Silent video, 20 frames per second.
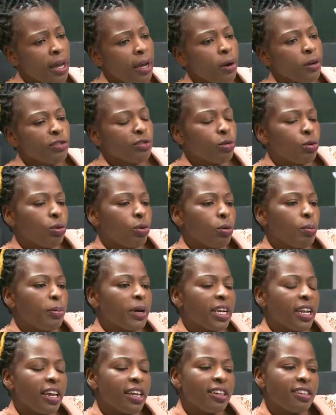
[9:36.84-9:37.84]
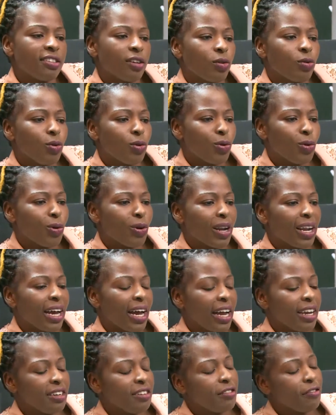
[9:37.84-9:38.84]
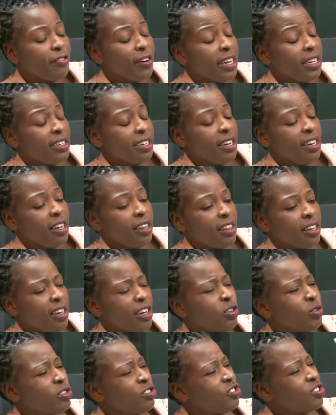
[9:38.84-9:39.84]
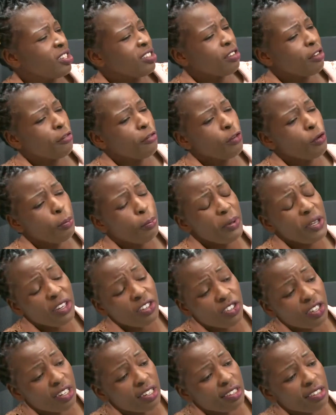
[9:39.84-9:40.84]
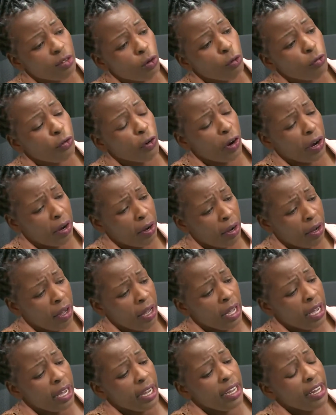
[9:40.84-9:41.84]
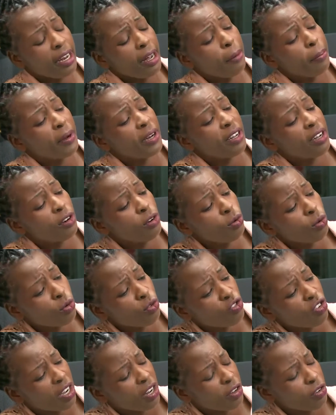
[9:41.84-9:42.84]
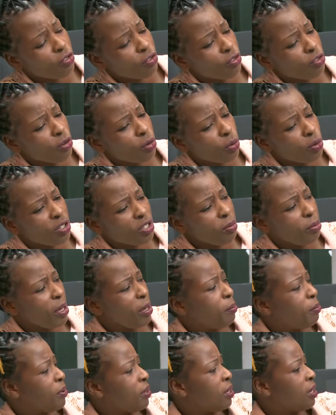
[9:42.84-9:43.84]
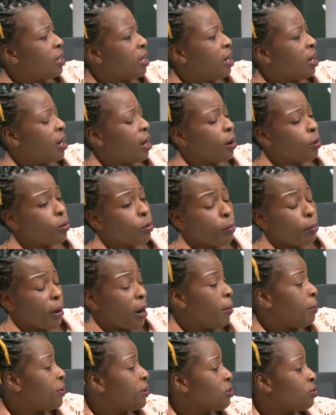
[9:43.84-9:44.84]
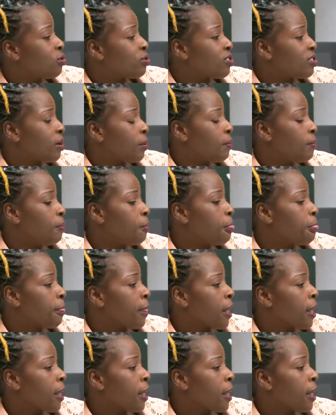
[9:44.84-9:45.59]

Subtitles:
So pandaedza kuGoogle, I didn't find anything. It was just a few pictures of her. Inapa ndandiri kutsvaga zvinhu zvekuti maybe I could bump into some